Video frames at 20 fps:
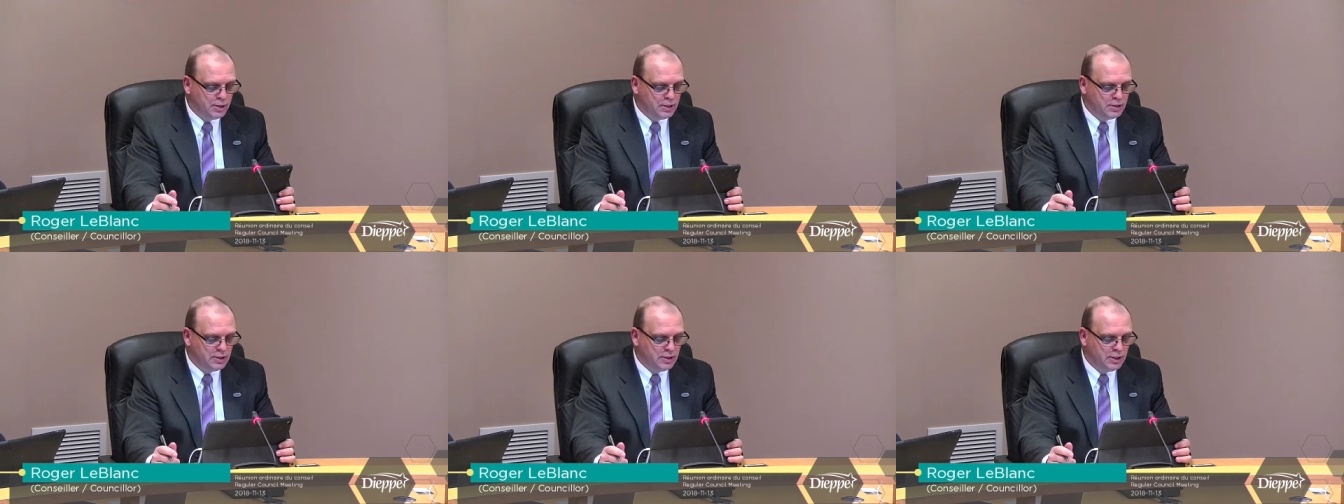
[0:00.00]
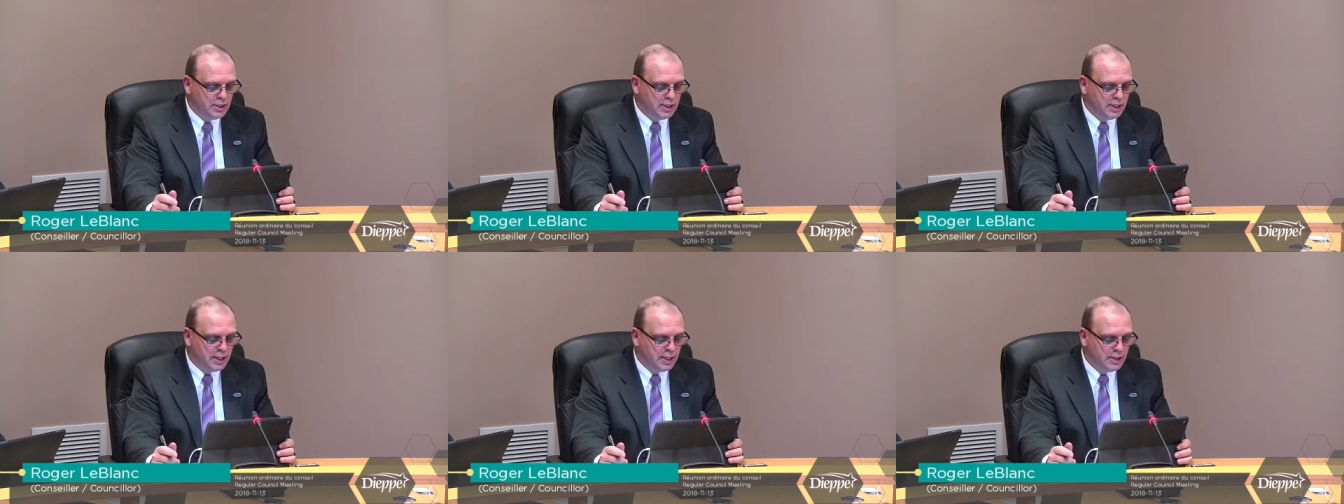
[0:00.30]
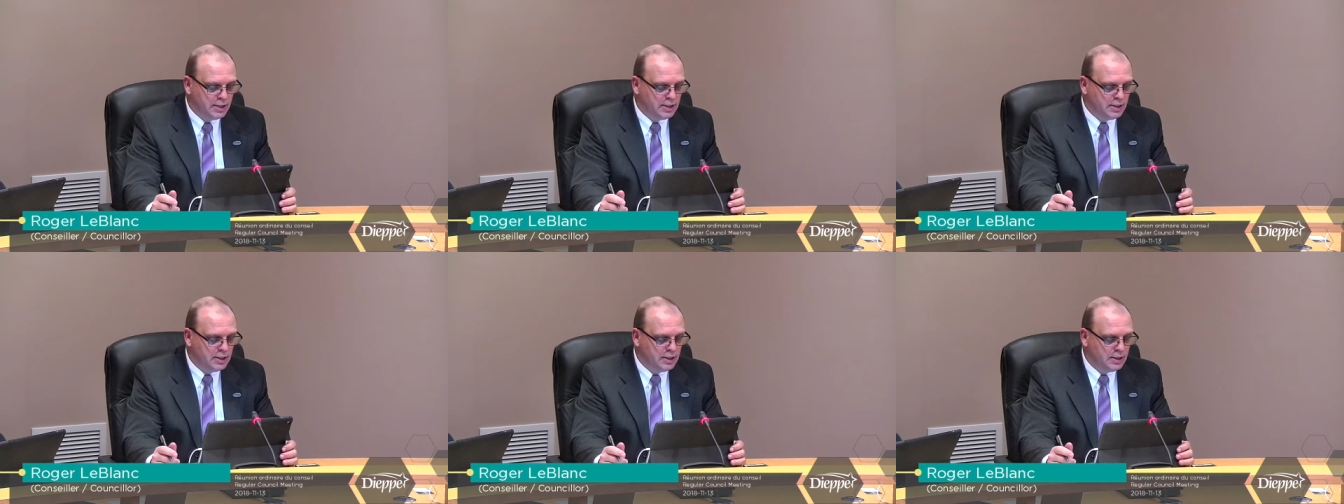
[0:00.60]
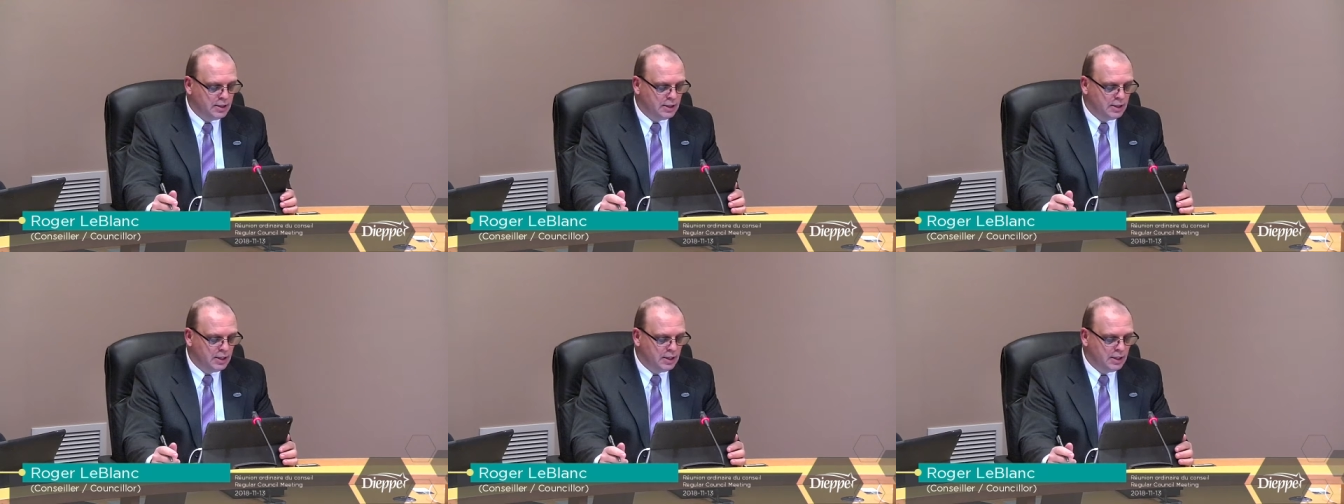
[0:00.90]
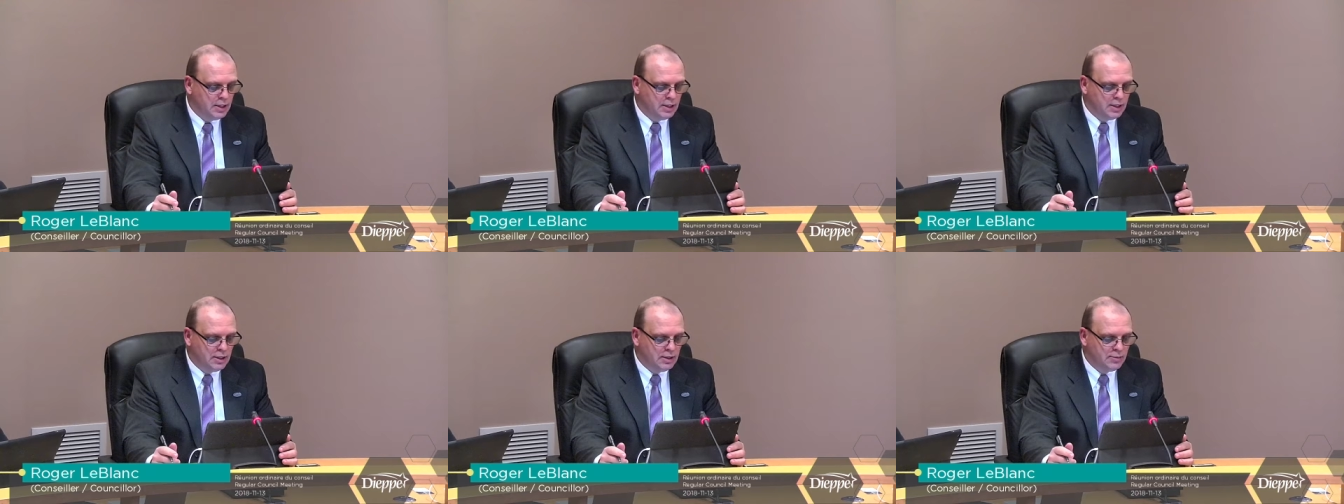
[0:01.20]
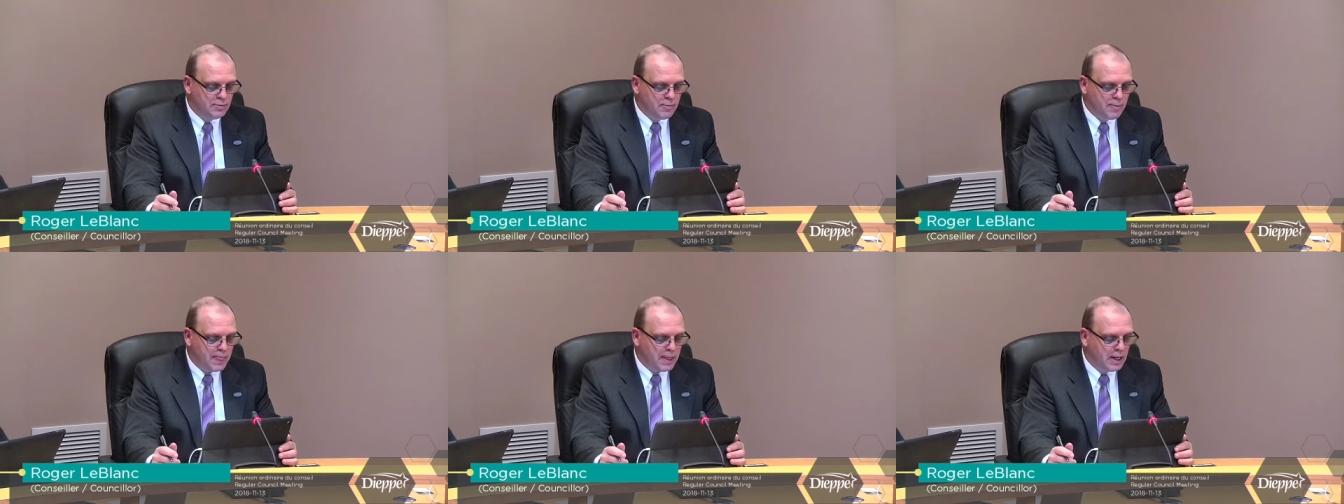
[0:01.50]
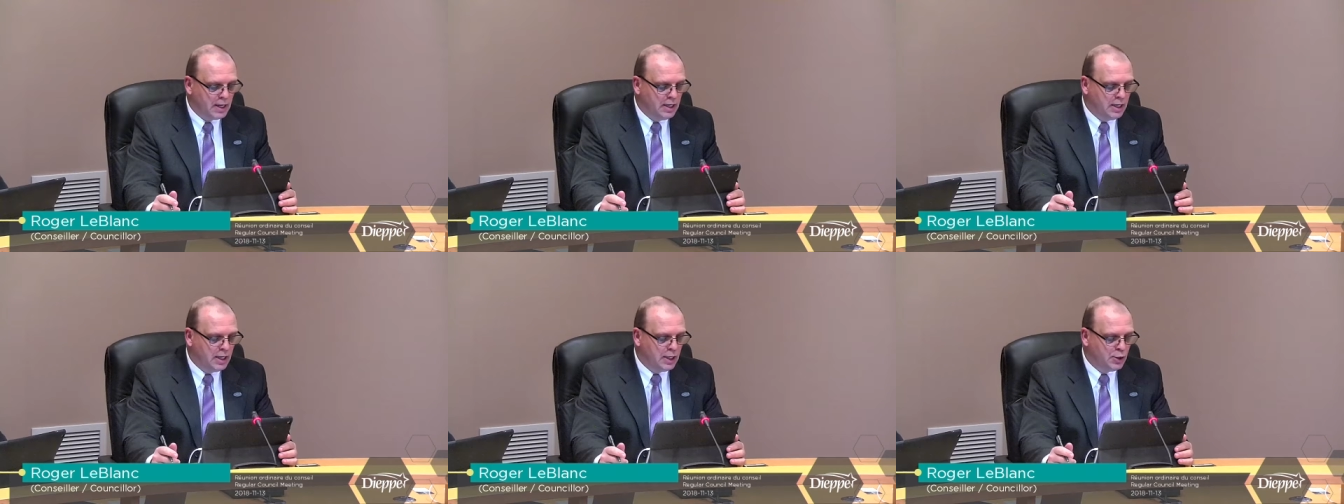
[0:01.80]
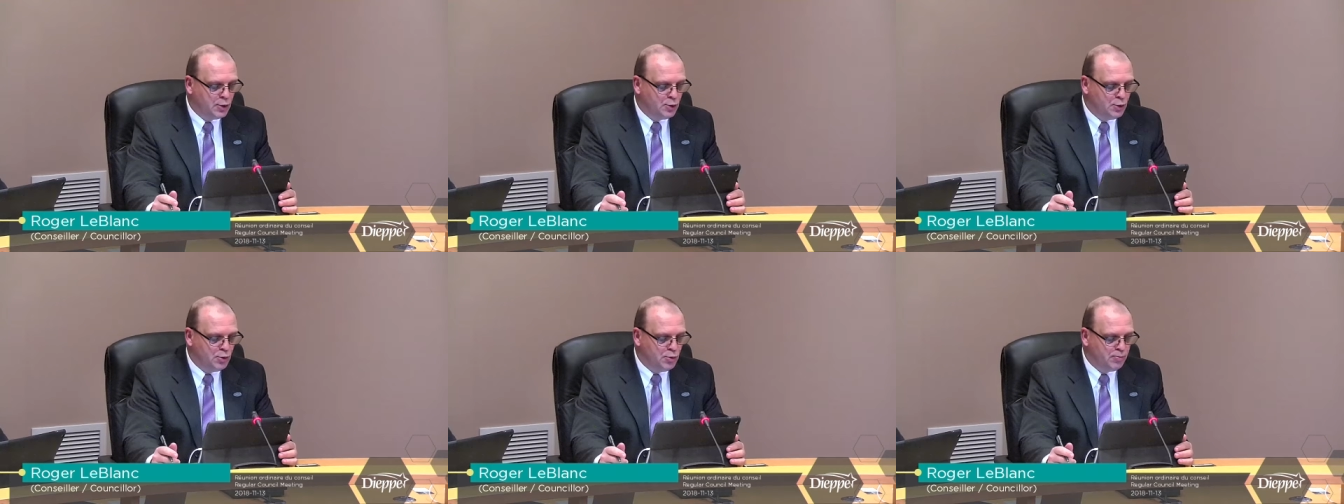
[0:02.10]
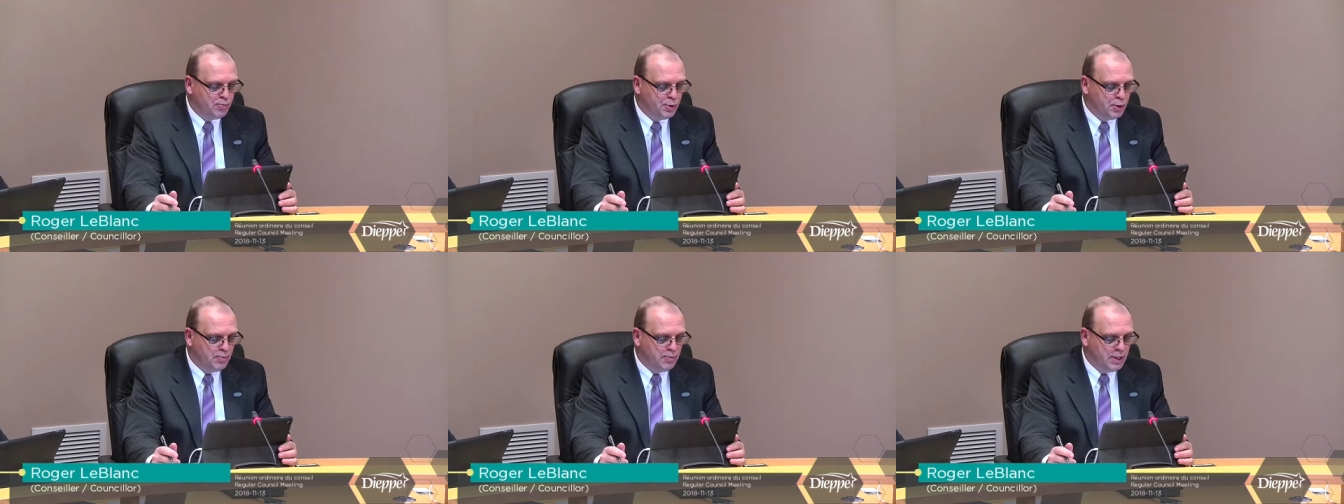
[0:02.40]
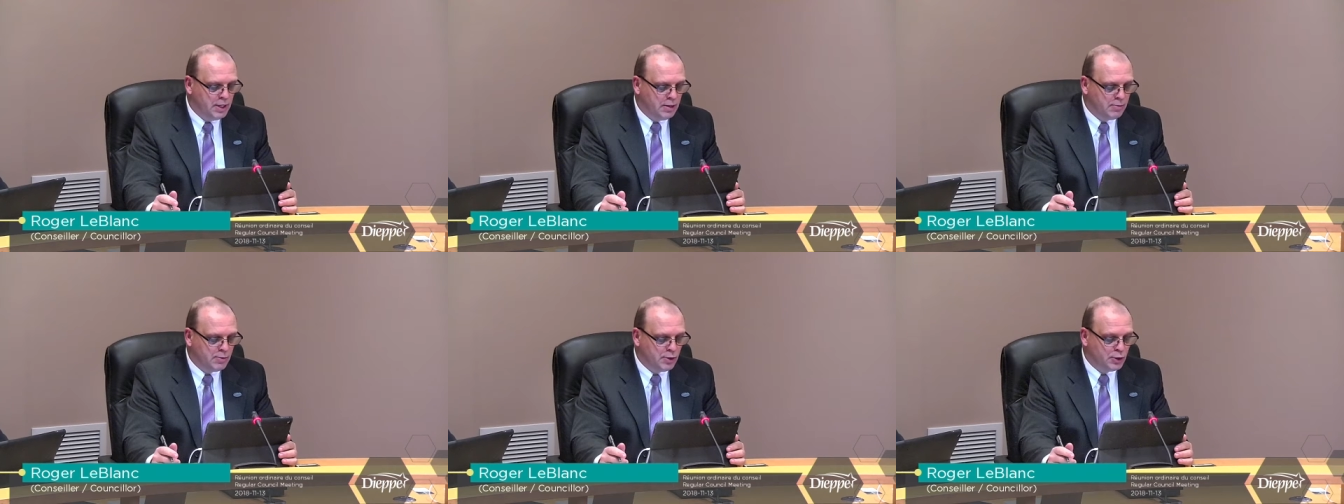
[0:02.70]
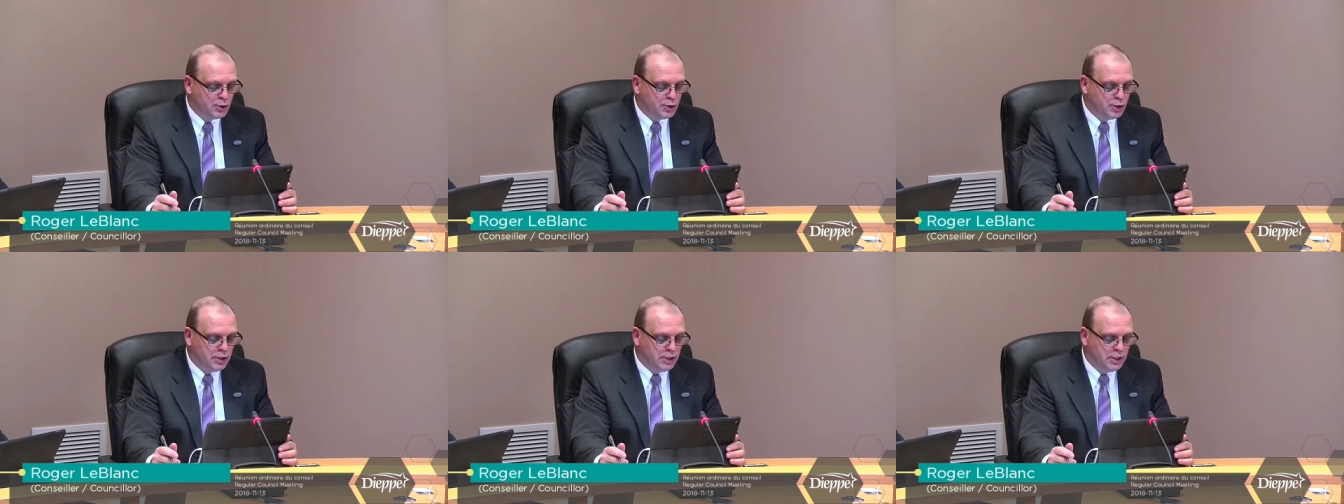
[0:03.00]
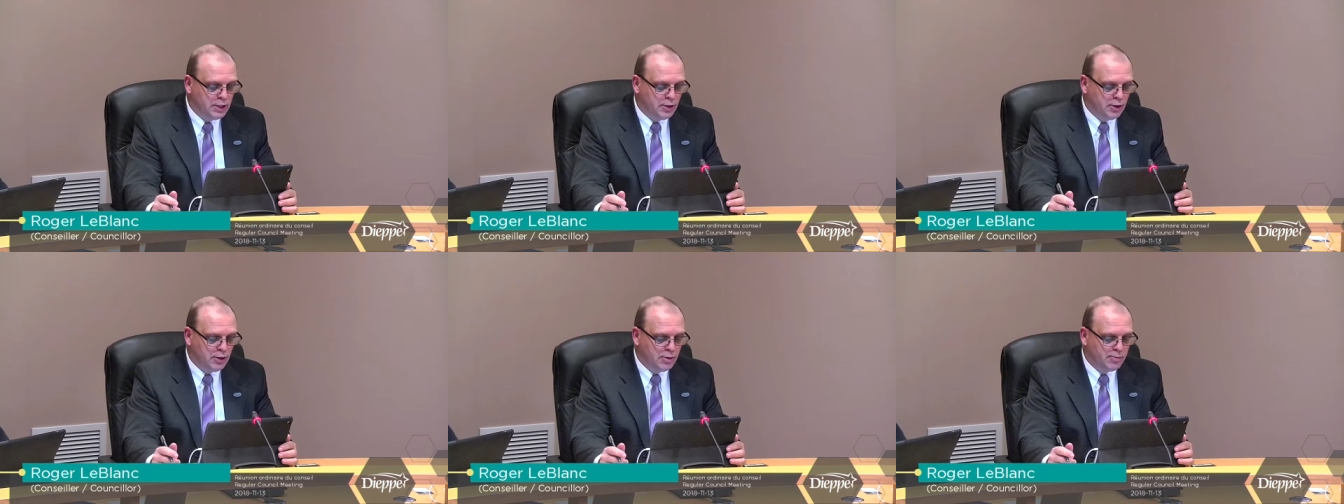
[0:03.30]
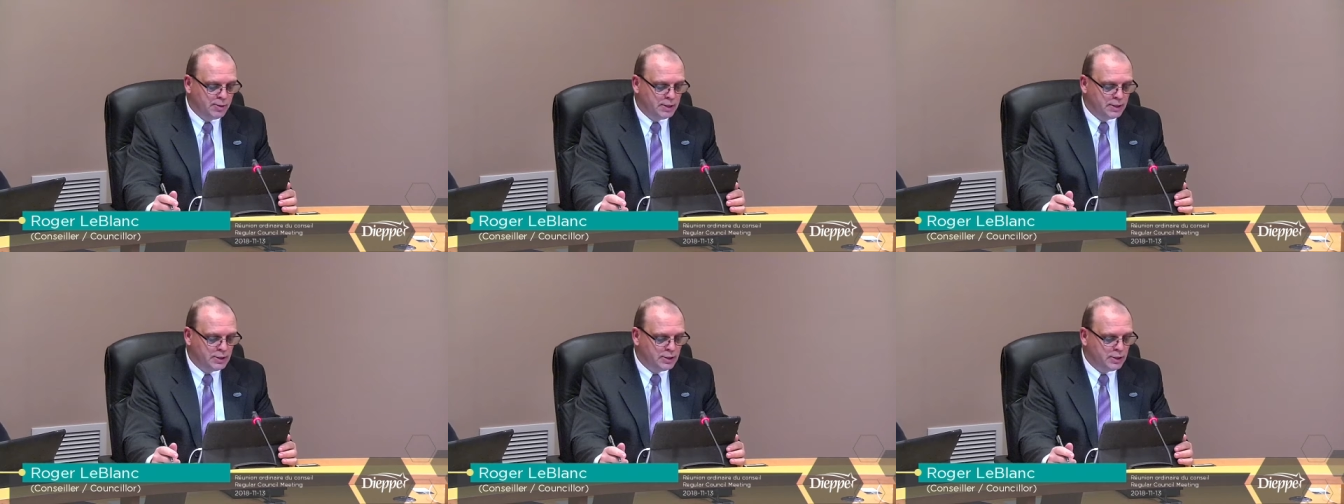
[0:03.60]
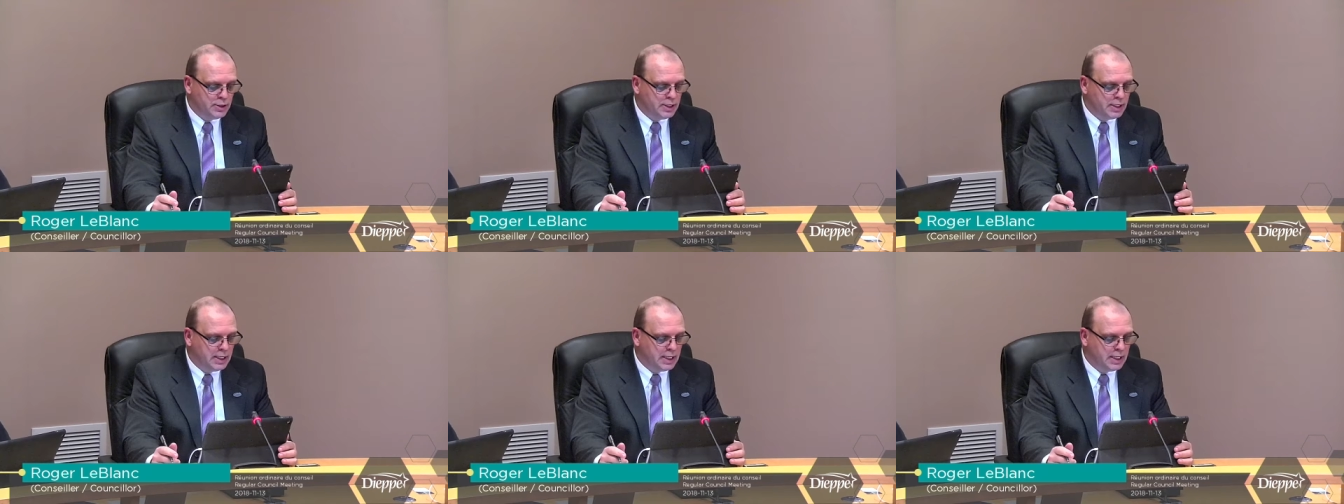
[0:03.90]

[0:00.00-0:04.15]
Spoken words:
Now therefore be it resolved that from the date of ordaining and passing of this bylaw,